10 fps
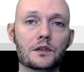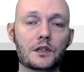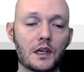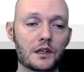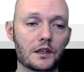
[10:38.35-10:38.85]

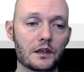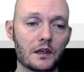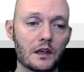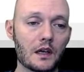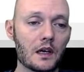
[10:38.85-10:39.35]
changing
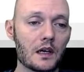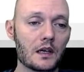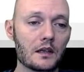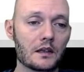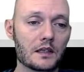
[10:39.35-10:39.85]

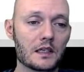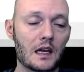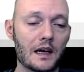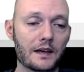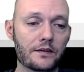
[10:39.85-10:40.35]
the
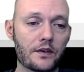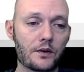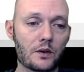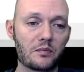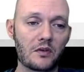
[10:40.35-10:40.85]
sign of the
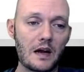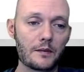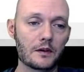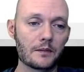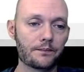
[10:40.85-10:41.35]
third parameter.